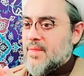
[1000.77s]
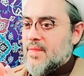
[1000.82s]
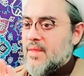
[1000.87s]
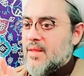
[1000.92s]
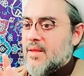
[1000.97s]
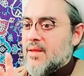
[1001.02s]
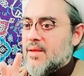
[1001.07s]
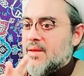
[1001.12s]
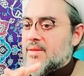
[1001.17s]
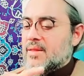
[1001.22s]

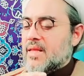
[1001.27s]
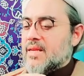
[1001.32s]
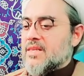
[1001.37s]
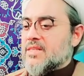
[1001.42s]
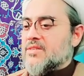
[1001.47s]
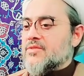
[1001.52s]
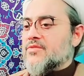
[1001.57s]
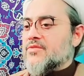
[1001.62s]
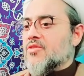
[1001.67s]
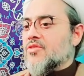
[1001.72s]
that
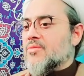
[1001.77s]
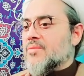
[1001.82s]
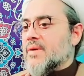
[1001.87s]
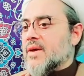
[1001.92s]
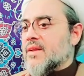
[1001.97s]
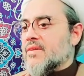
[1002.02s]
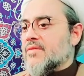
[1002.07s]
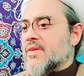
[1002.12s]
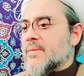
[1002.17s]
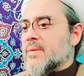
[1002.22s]
is 4
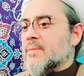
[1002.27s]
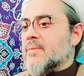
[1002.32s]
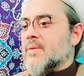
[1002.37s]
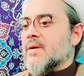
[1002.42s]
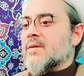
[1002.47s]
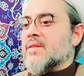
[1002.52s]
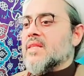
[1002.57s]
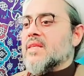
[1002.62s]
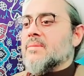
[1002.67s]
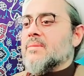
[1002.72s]
men from
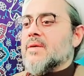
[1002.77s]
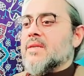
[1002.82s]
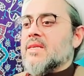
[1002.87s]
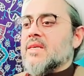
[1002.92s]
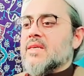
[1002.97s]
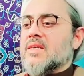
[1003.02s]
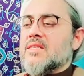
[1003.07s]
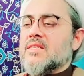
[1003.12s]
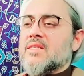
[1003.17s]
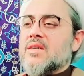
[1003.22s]
among the
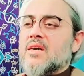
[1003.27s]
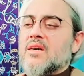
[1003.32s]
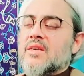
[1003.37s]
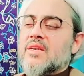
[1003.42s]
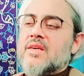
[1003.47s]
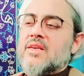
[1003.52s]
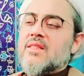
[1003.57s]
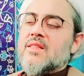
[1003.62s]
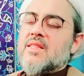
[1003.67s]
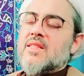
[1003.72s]
Bani
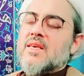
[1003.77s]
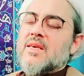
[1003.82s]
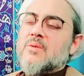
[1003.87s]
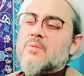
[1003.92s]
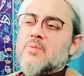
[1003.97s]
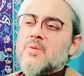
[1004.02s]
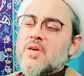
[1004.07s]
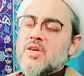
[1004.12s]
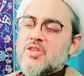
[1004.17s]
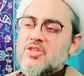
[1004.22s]
Israel, they
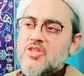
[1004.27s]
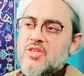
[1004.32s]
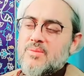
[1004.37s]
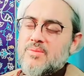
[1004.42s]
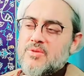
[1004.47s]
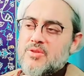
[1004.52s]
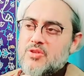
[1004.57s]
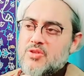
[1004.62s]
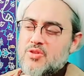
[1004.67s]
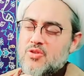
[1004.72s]

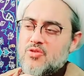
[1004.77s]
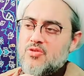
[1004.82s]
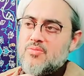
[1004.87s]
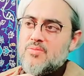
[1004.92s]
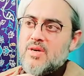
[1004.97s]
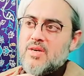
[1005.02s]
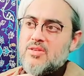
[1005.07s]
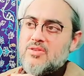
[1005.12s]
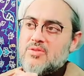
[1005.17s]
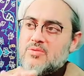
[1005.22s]
worshipped so
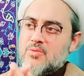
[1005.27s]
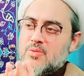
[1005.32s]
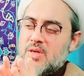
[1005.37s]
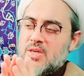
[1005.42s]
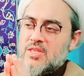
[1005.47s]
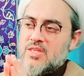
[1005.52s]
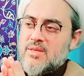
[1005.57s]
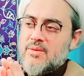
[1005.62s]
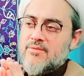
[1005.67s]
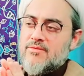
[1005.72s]
much,
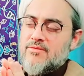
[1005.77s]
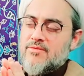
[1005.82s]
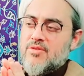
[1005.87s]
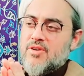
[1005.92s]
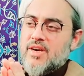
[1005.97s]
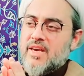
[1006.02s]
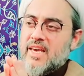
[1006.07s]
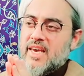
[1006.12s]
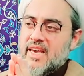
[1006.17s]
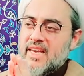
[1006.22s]
worshipped
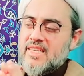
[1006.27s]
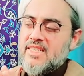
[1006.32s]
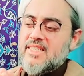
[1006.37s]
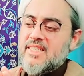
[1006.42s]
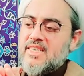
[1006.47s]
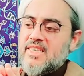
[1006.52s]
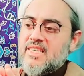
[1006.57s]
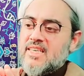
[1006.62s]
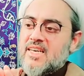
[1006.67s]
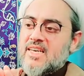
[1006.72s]
for
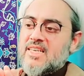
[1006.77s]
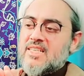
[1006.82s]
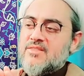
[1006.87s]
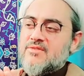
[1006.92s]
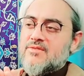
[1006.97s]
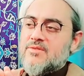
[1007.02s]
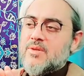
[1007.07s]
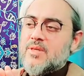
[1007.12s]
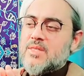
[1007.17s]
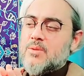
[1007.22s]
80 years,
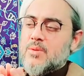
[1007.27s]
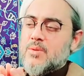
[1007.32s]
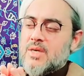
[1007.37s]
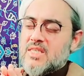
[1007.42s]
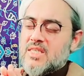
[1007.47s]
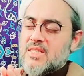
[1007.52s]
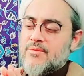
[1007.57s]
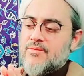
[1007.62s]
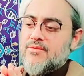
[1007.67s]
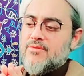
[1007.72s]

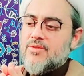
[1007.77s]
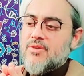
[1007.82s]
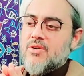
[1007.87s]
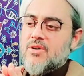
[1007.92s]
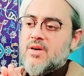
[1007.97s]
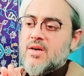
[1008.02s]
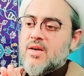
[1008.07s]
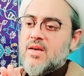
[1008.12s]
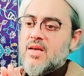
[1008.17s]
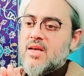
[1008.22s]
worshipped
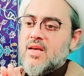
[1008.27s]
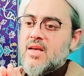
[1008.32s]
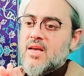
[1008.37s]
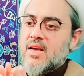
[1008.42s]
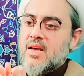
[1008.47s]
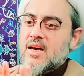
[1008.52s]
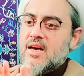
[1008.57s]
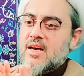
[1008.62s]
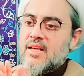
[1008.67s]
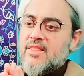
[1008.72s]
for
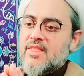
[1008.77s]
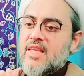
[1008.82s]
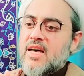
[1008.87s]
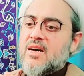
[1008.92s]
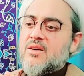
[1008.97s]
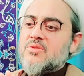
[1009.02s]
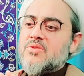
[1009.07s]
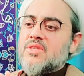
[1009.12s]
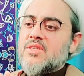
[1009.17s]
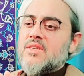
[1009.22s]

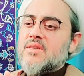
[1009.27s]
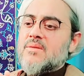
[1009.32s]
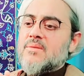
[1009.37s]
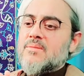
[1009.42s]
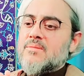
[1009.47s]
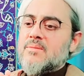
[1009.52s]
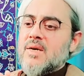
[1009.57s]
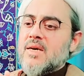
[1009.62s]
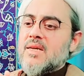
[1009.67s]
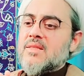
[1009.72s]

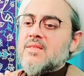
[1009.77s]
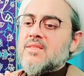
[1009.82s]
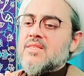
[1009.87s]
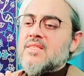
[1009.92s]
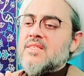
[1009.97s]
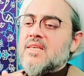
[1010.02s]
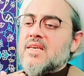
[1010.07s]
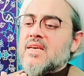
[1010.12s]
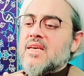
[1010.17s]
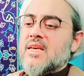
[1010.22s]
1,000
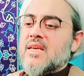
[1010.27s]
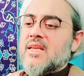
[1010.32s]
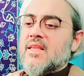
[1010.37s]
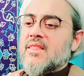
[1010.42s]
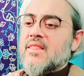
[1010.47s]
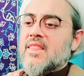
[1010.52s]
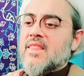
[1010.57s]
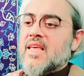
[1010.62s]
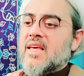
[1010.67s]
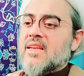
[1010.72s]
months,
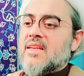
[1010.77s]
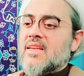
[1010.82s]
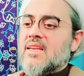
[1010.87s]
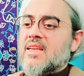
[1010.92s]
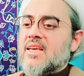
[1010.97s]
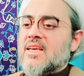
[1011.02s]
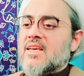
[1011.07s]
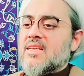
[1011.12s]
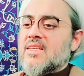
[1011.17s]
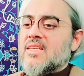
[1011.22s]
then
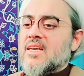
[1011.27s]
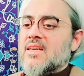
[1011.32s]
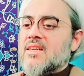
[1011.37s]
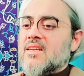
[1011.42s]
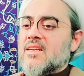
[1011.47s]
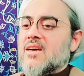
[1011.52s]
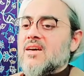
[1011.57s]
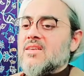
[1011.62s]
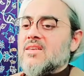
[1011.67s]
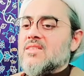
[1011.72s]

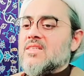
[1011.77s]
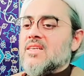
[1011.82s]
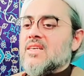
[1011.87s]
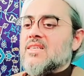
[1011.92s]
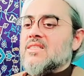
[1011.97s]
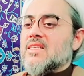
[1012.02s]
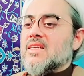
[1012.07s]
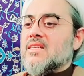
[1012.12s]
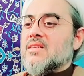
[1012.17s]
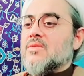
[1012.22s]
Allah
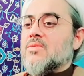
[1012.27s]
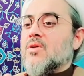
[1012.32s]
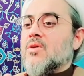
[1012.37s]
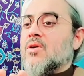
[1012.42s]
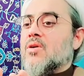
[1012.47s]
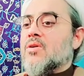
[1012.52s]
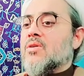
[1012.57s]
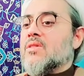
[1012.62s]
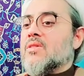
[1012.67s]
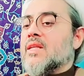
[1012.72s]
says that
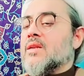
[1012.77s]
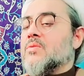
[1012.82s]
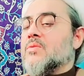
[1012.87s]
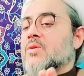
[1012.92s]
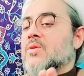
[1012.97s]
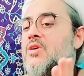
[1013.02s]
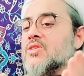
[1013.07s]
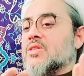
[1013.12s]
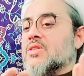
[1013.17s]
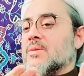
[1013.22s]
all that
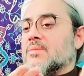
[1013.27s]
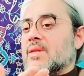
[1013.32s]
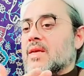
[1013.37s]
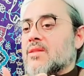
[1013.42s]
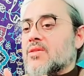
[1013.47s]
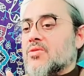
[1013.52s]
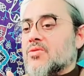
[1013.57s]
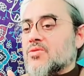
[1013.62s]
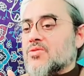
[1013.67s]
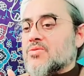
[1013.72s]
worship
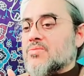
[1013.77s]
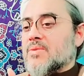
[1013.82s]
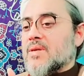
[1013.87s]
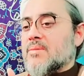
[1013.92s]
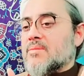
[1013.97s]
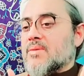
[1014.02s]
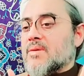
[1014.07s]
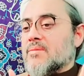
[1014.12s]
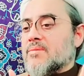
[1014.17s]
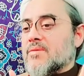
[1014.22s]
that those
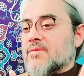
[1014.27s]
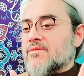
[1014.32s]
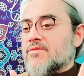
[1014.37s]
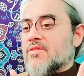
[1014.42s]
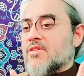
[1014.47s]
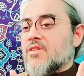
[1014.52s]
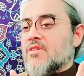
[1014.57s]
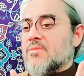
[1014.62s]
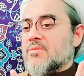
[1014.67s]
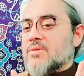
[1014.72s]
people
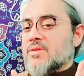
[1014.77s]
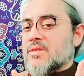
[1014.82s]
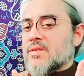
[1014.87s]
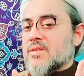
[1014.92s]
performed,